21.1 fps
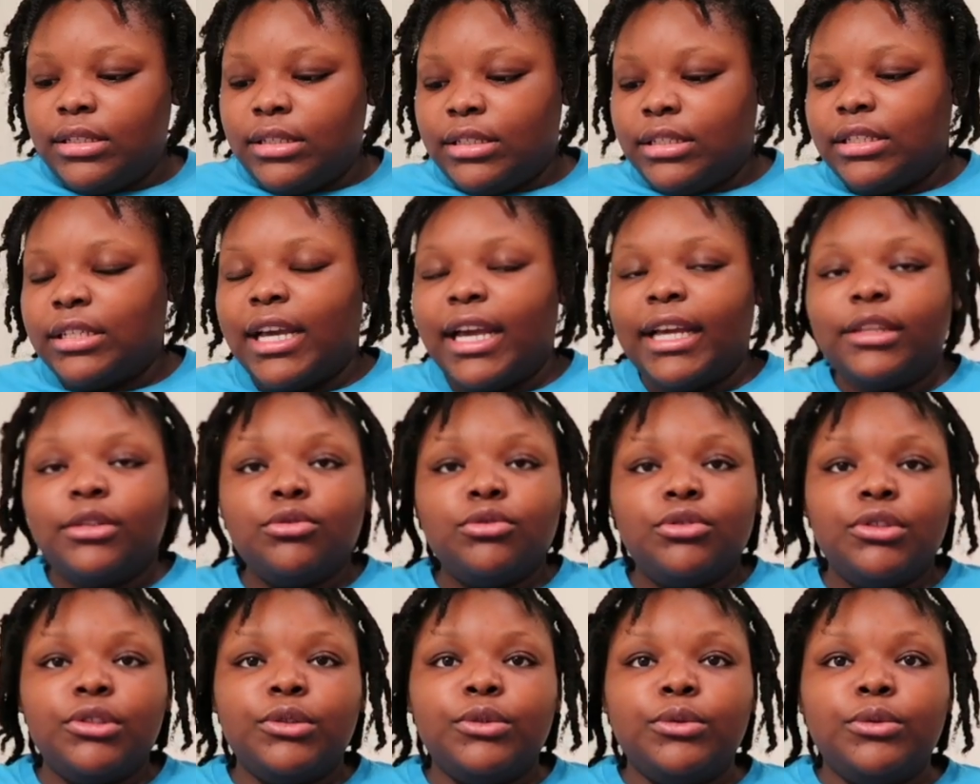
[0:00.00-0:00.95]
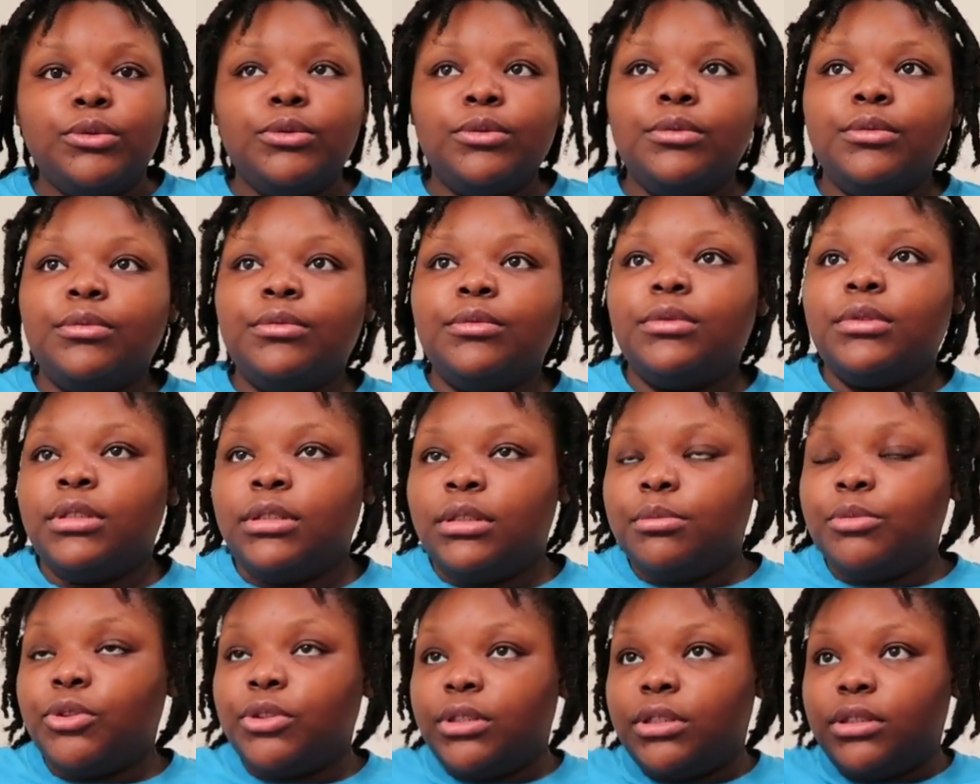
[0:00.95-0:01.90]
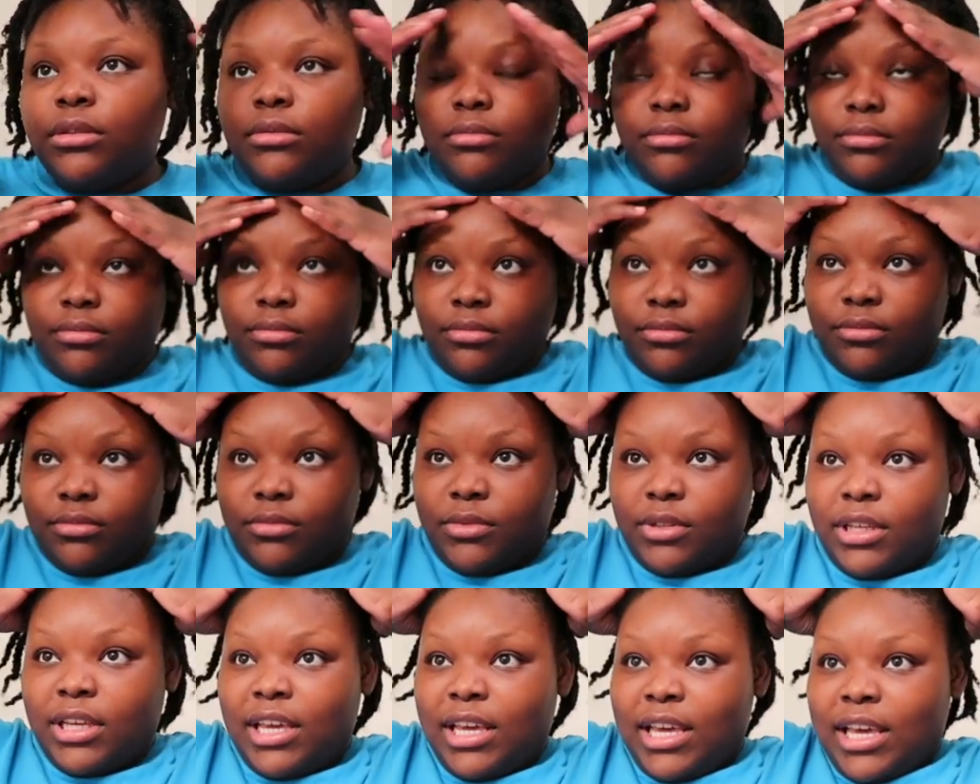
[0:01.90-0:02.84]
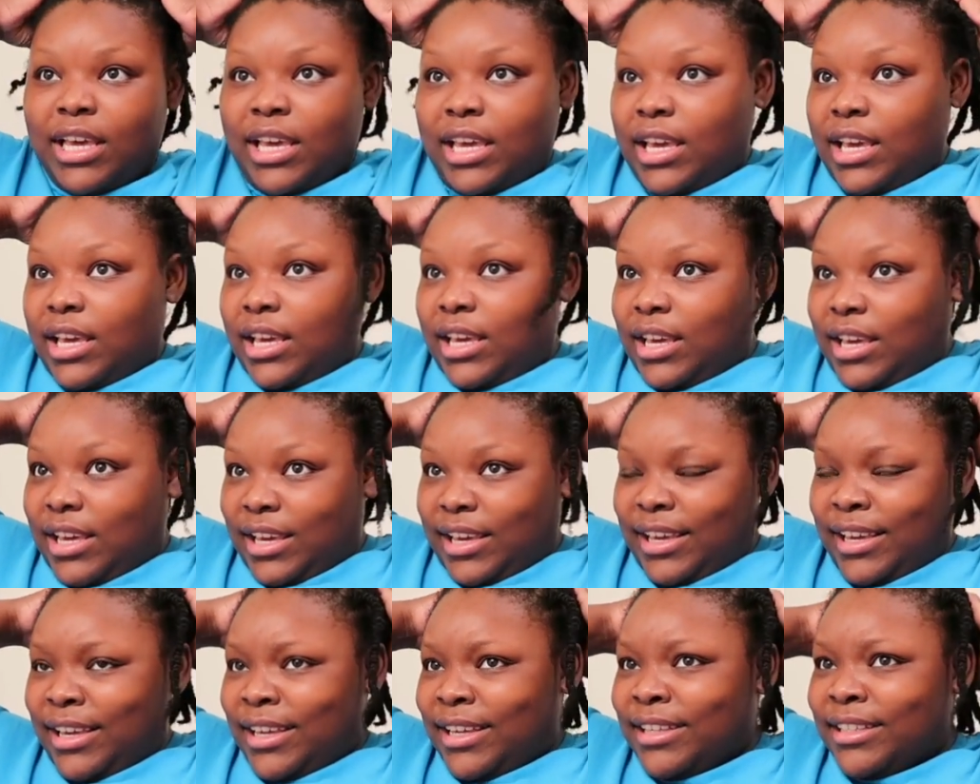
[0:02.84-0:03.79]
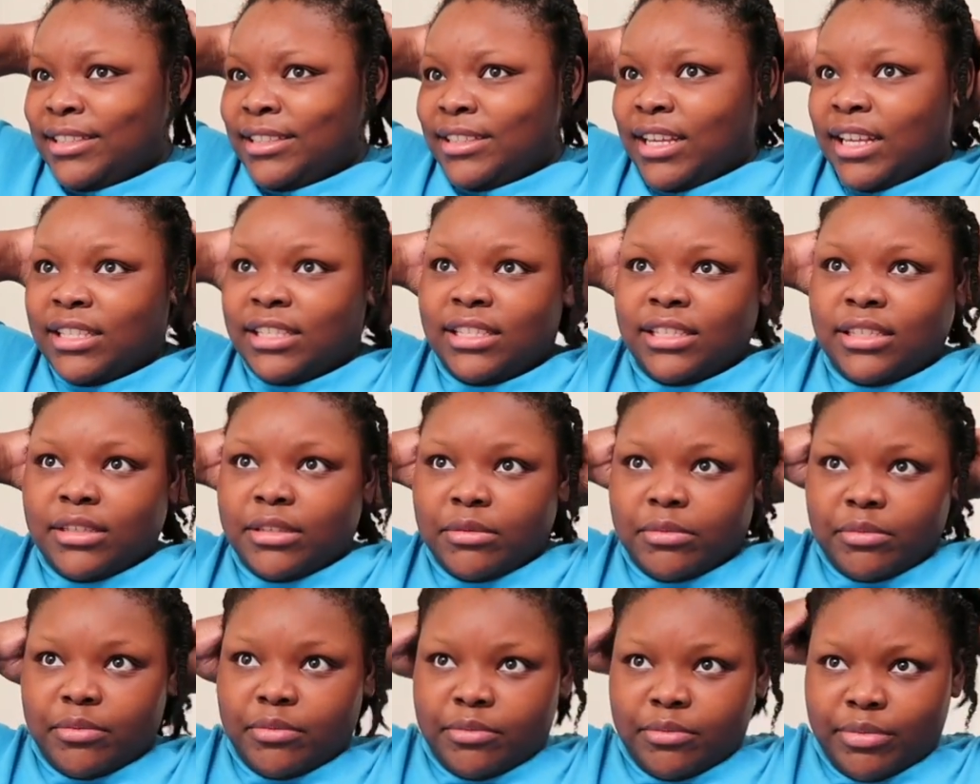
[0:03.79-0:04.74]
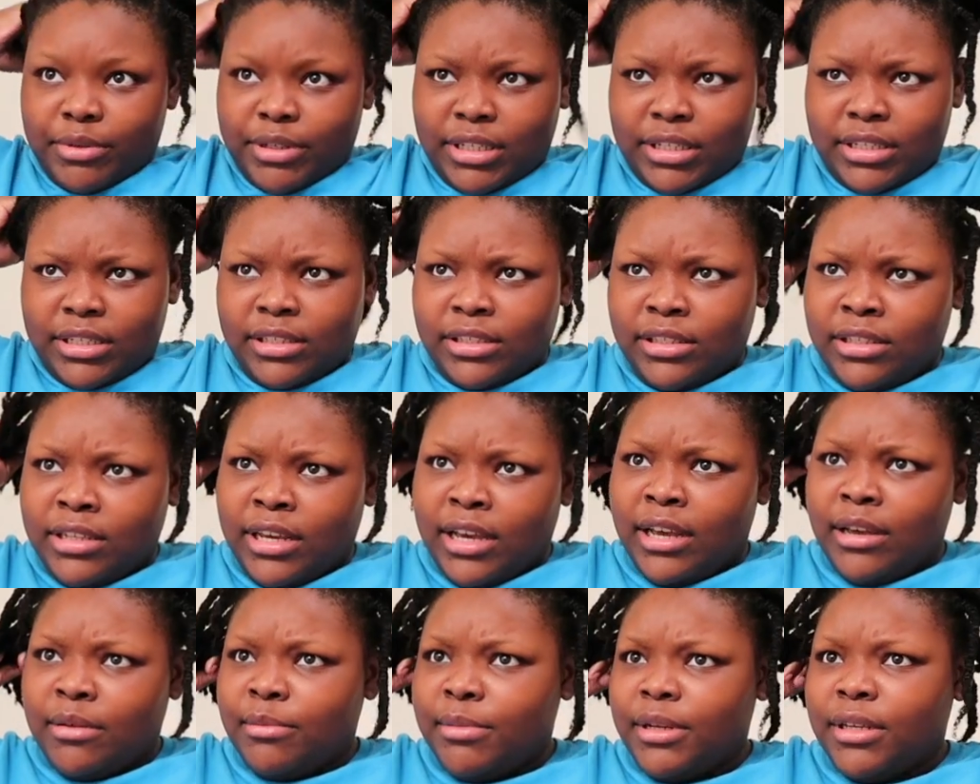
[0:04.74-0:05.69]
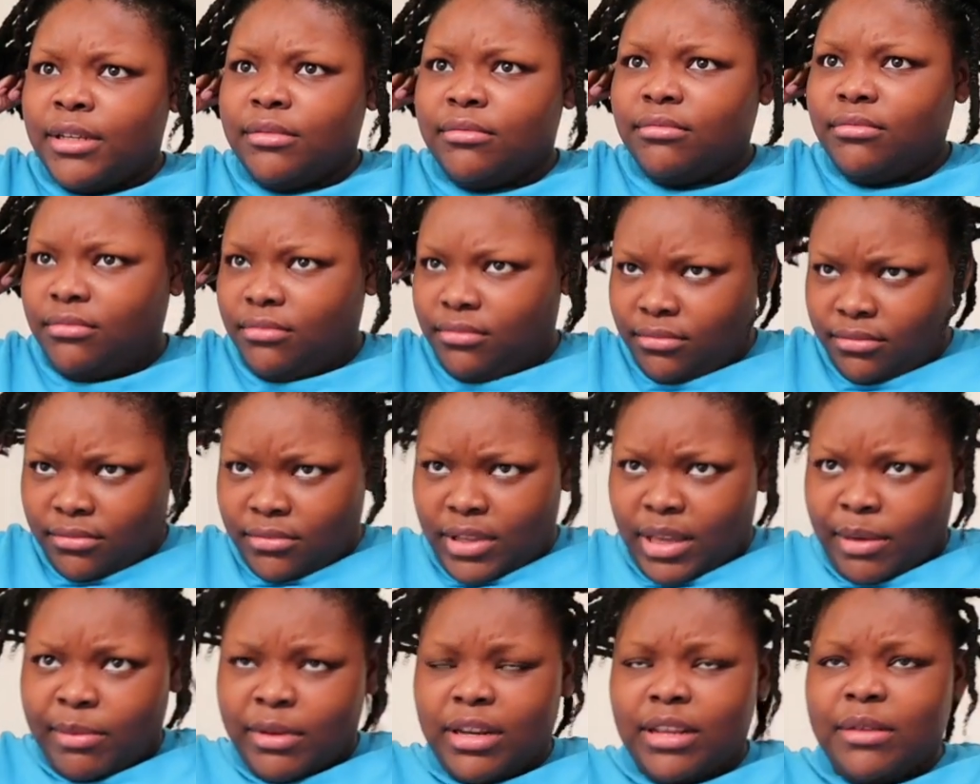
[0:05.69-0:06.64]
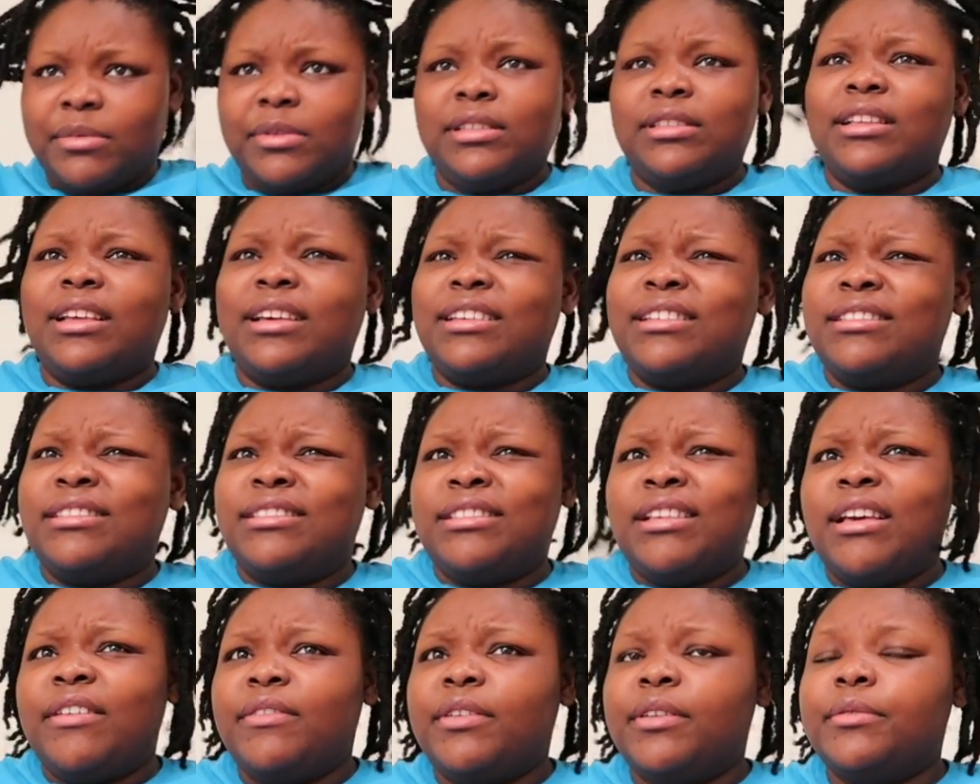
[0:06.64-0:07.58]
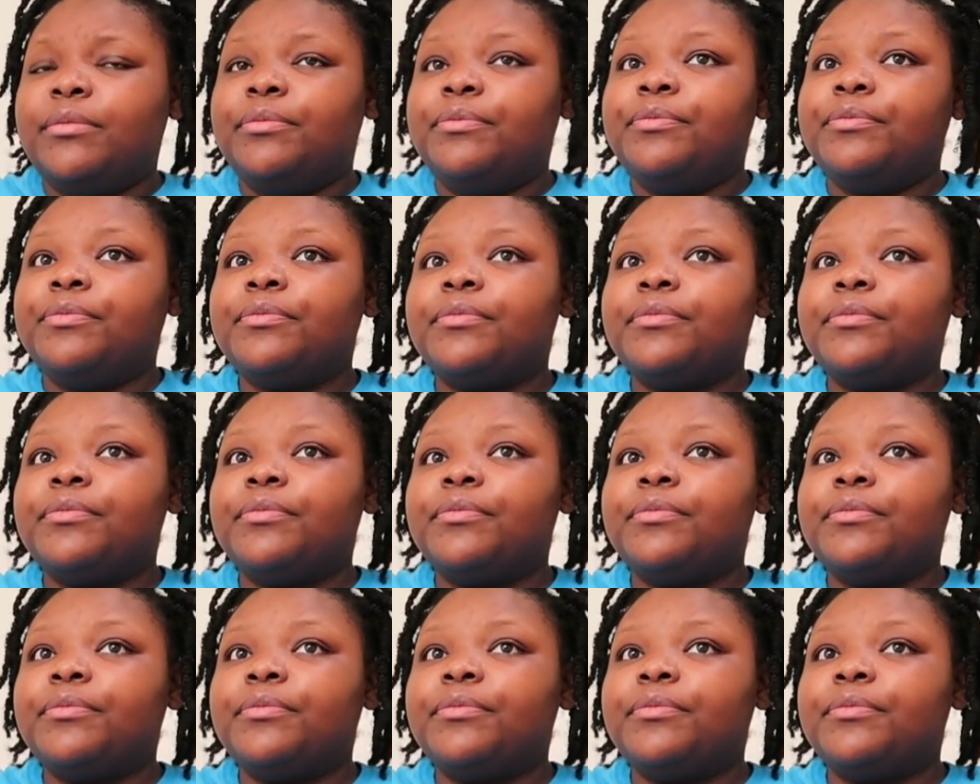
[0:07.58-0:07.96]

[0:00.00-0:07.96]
9:02 in the morning, and that's pretty decent time, but I've been up since like 7.